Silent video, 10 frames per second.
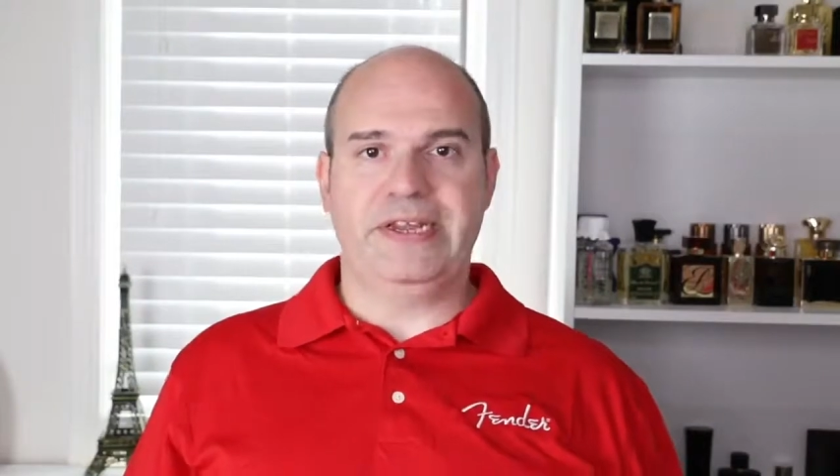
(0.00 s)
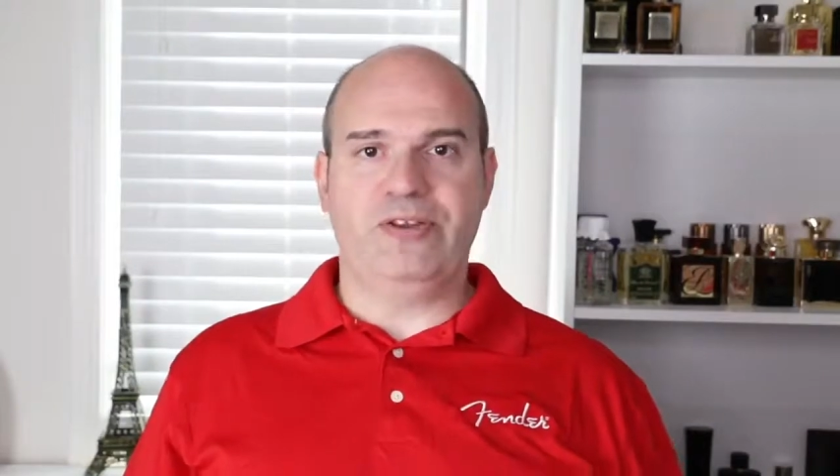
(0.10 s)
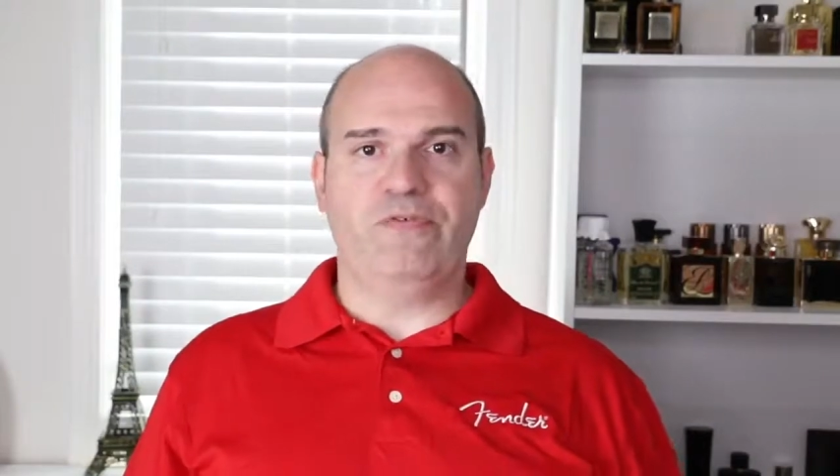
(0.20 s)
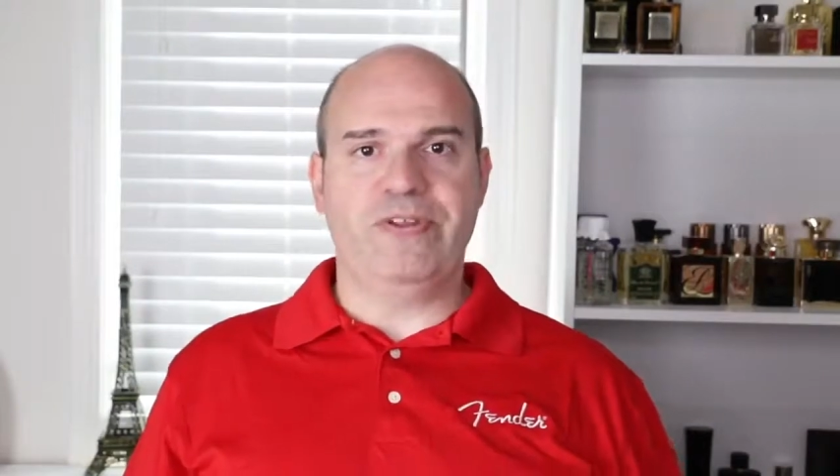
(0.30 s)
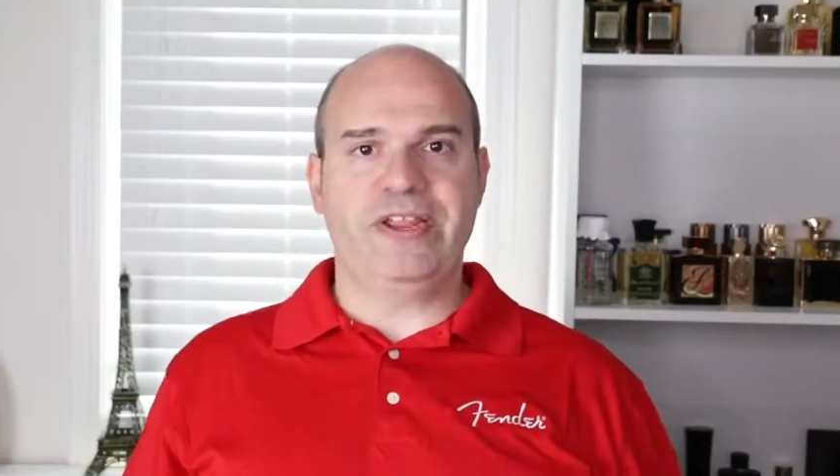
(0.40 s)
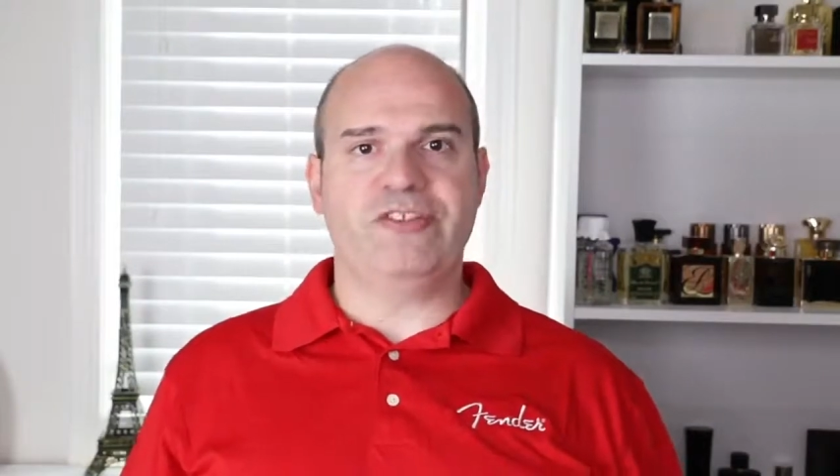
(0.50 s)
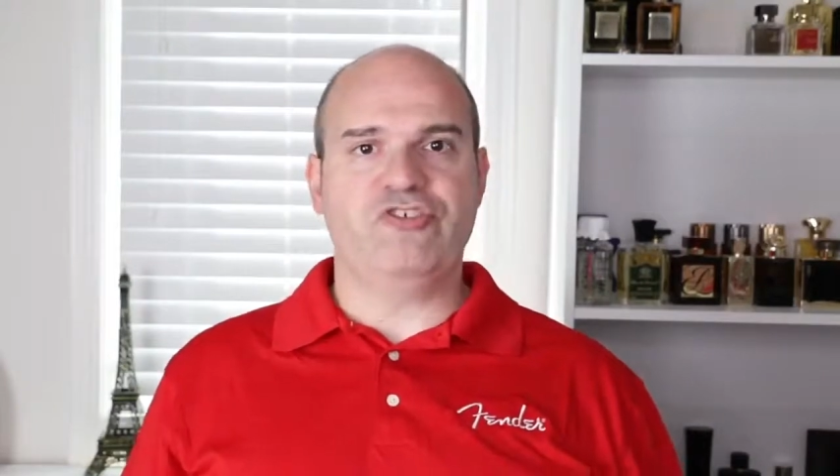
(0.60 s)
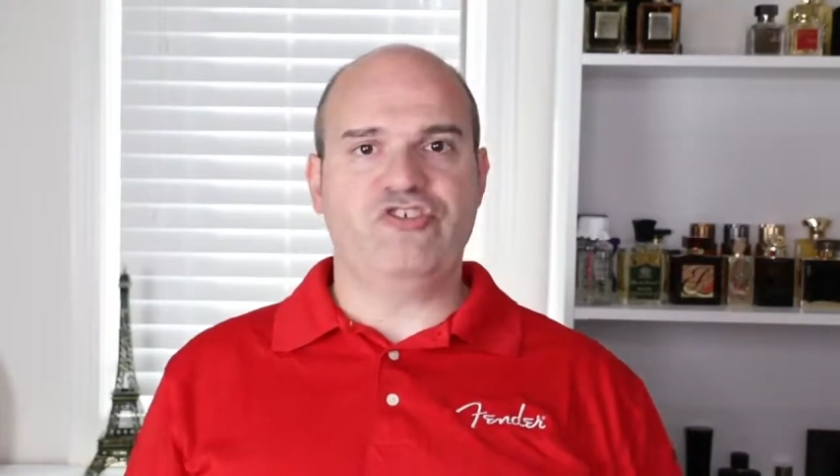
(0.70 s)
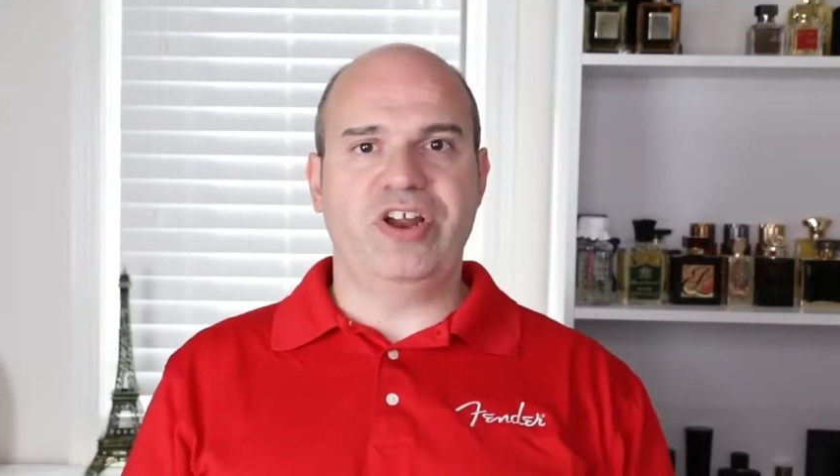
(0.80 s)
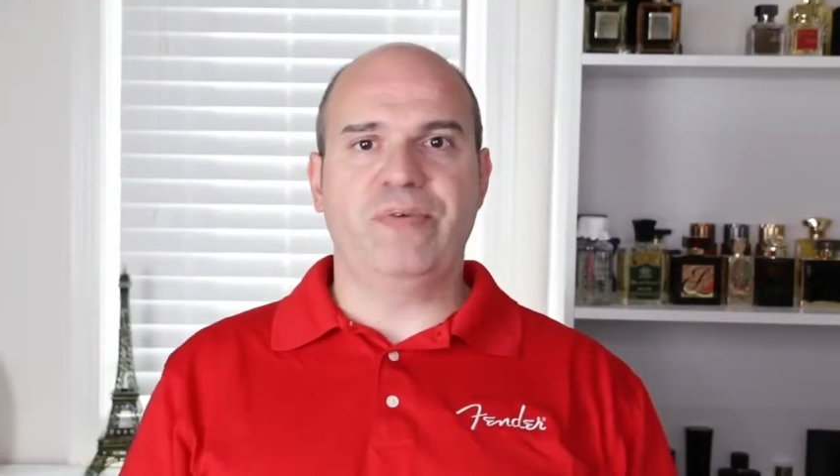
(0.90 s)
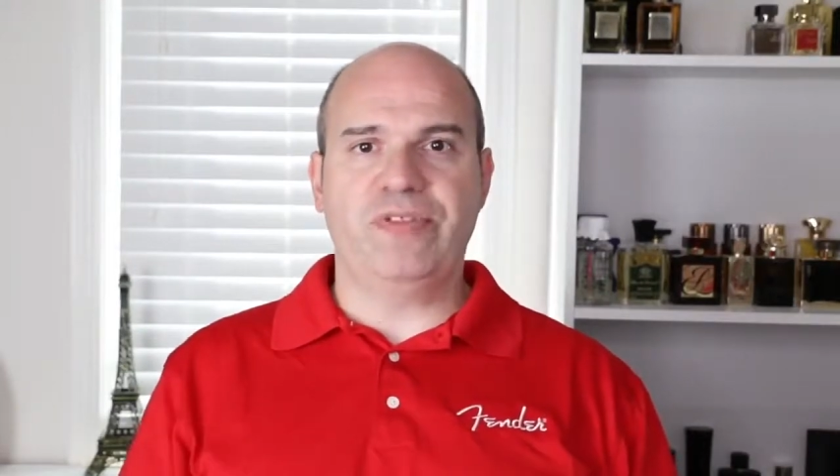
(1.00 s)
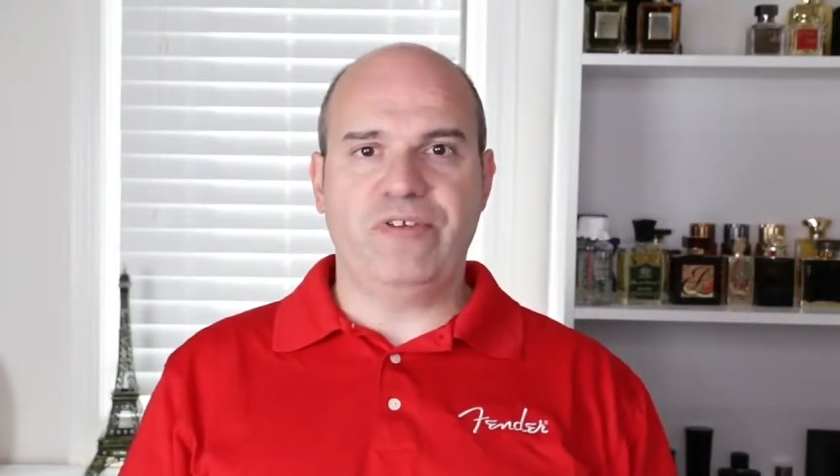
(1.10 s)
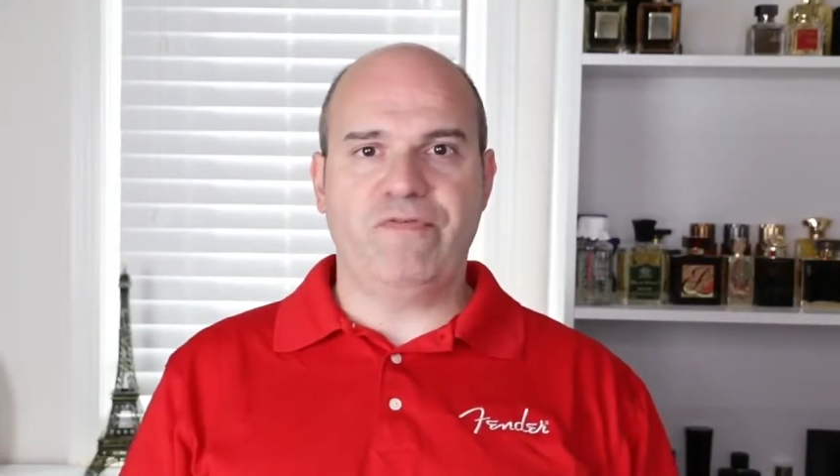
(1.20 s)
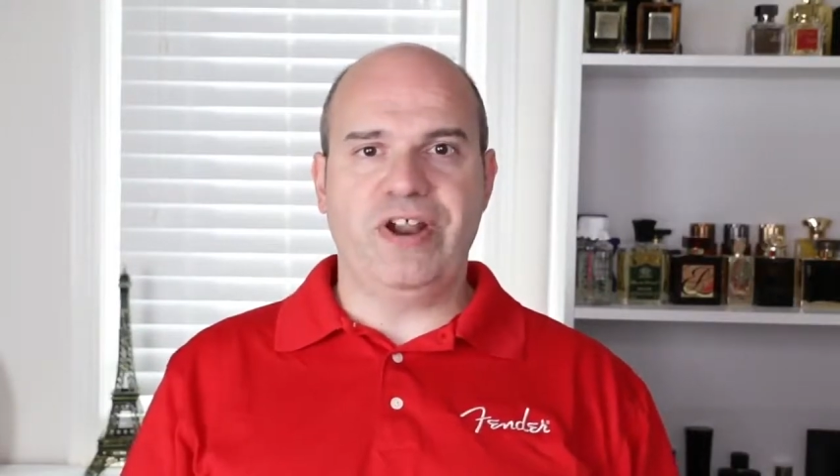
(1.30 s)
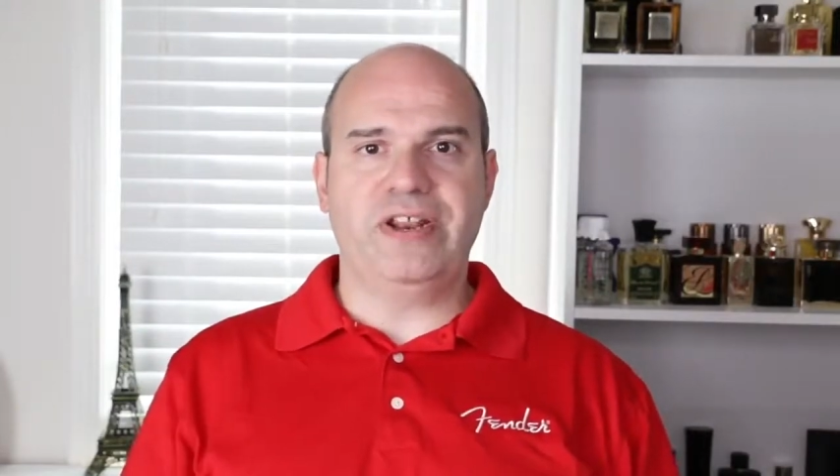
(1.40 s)
And don't forget to share with
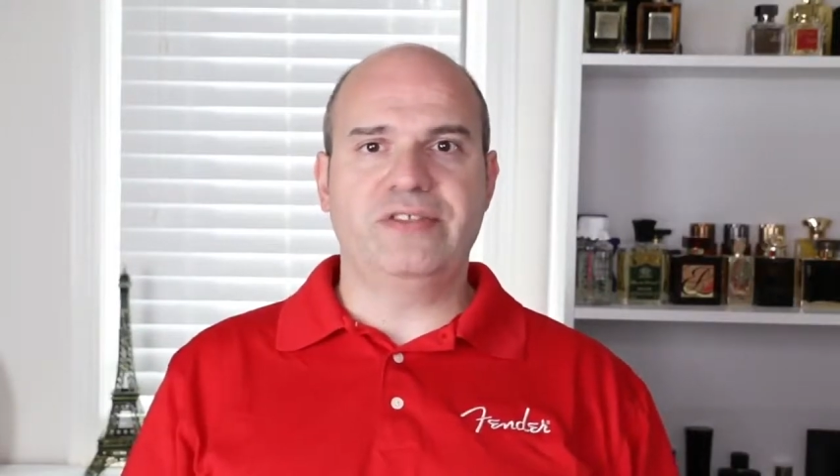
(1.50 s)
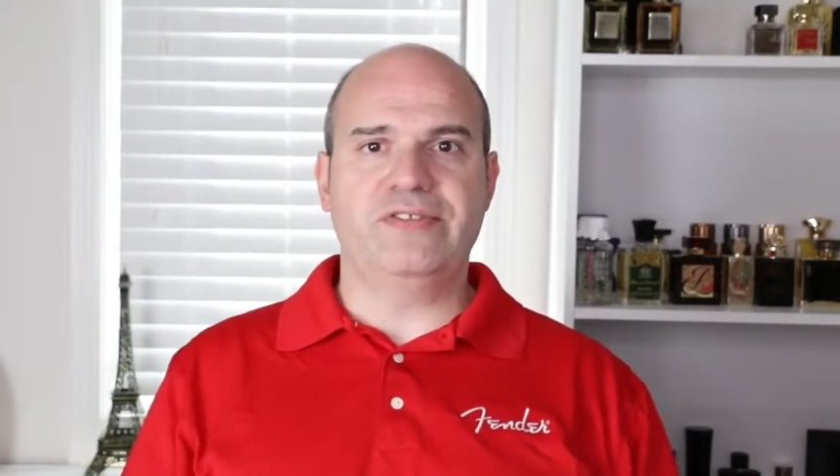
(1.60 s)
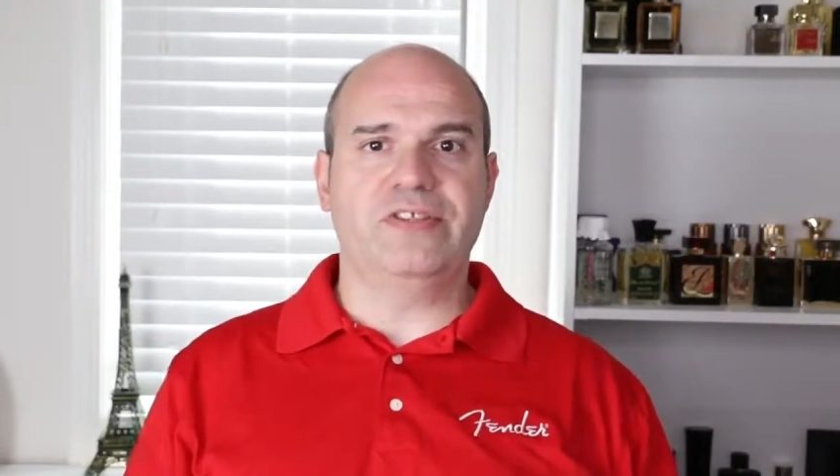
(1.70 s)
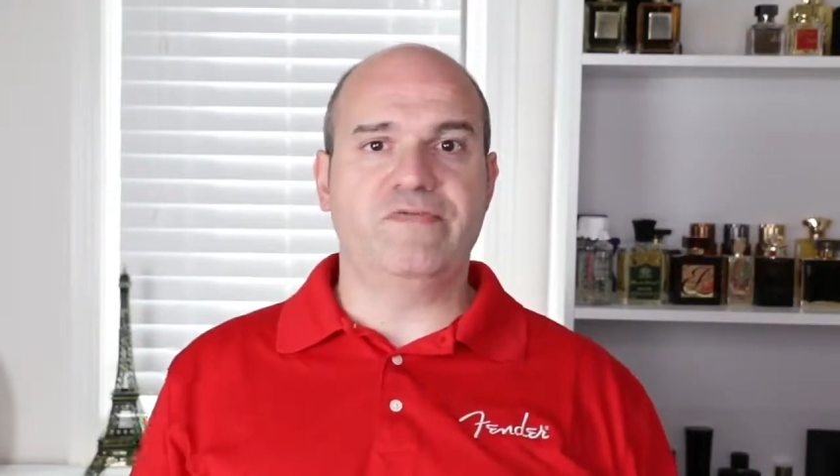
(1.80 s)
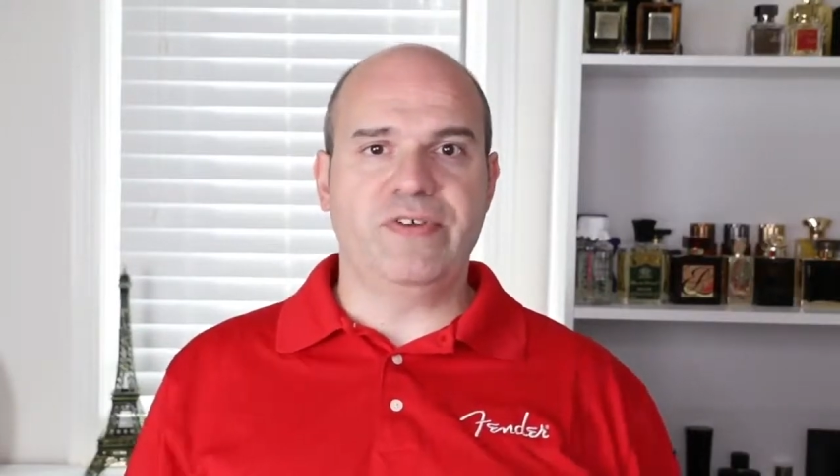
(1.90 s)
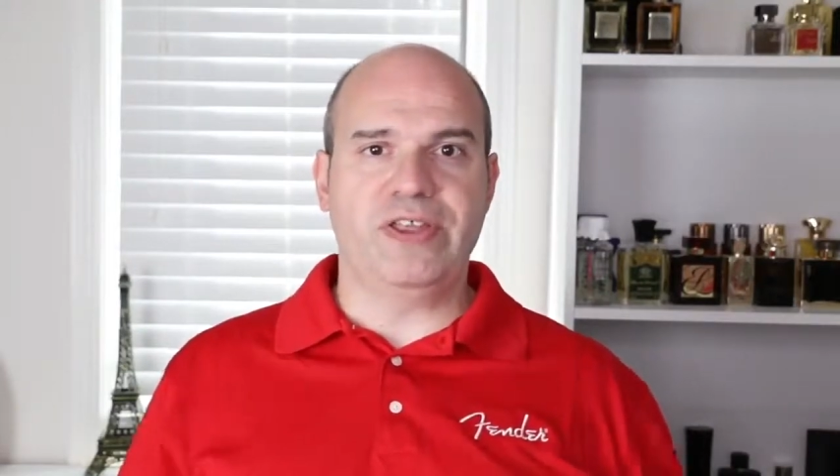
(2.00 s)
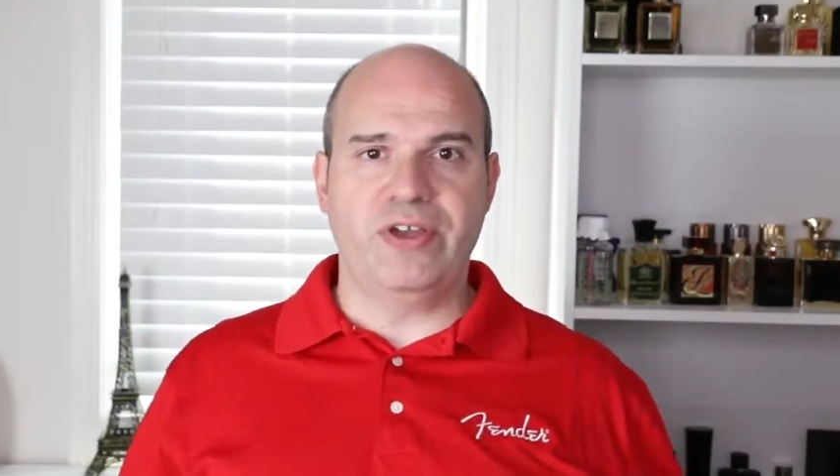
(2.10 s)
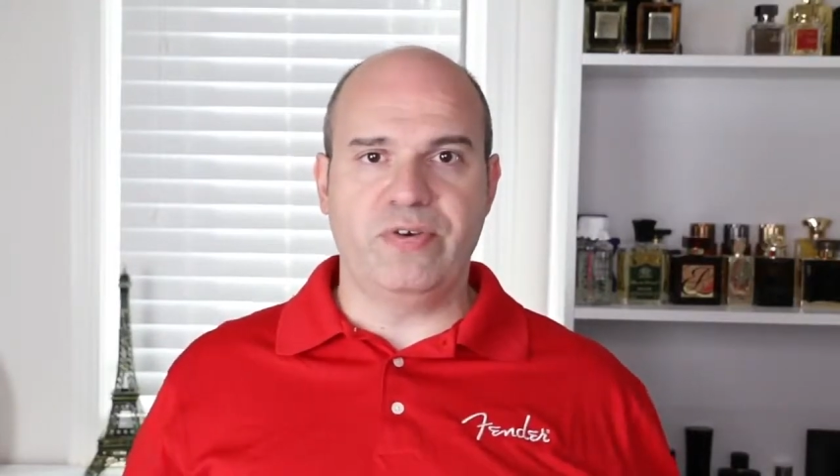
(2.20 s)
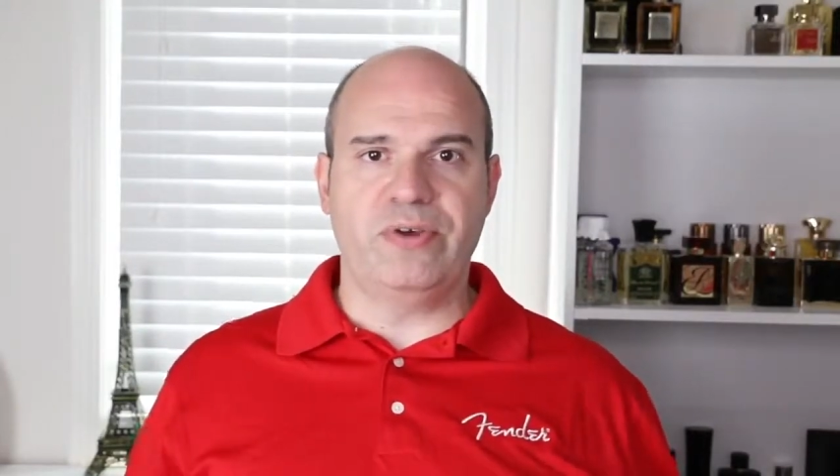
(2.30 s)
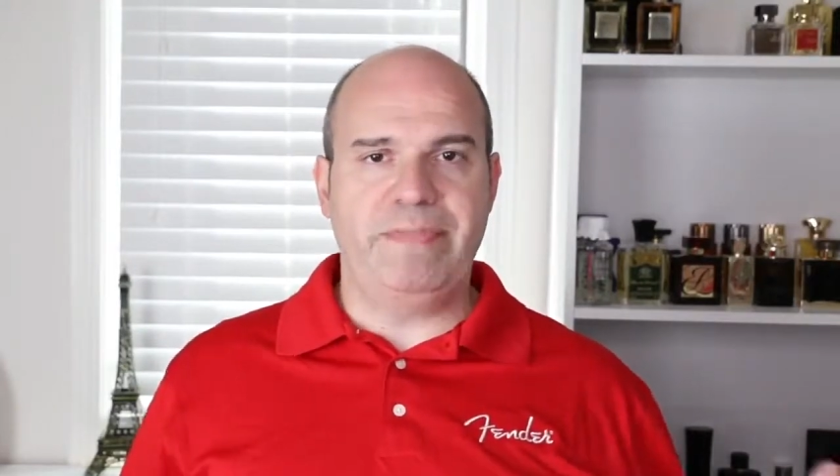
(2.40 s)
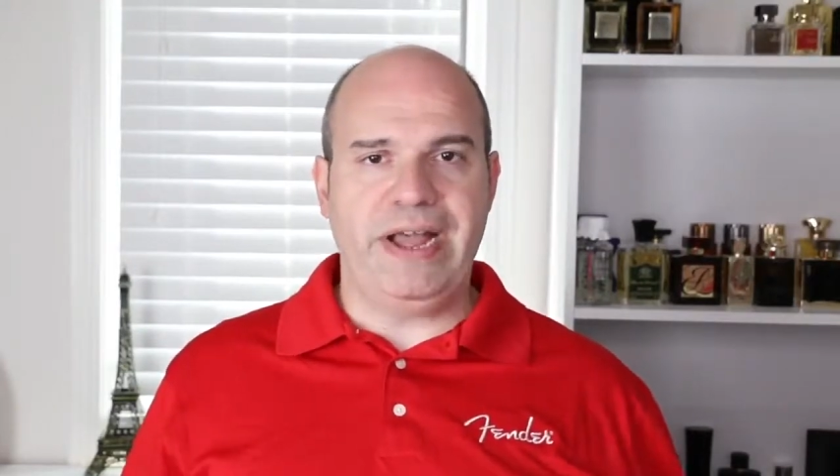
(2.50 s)
your friends this video.